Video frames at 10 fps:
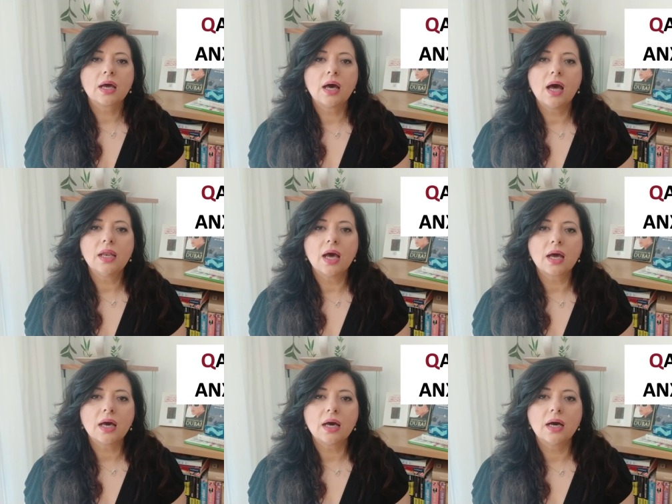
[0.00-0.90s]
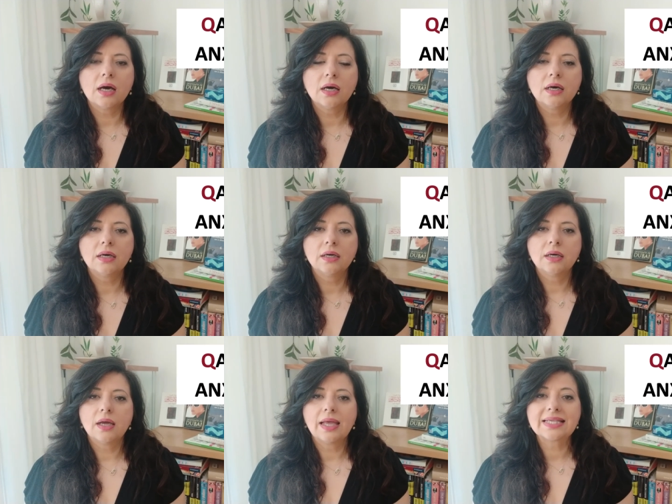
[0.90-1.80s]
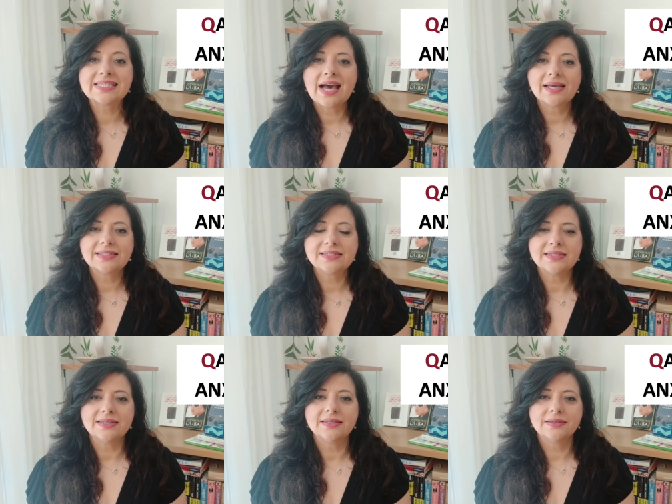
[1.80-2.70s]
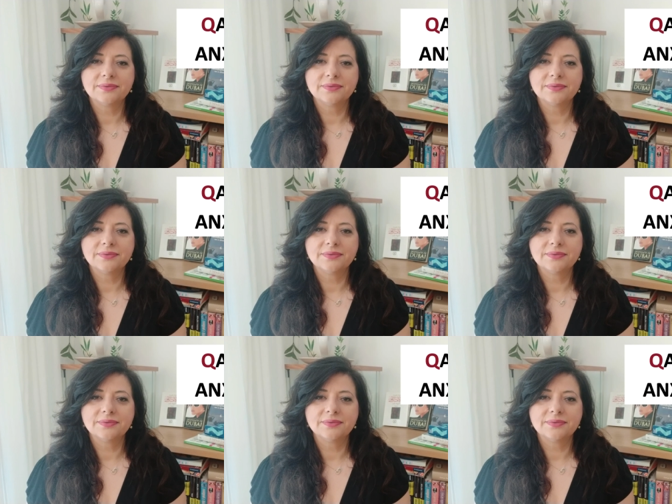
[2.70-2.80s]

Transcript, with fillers: Qalaq. Anxiety.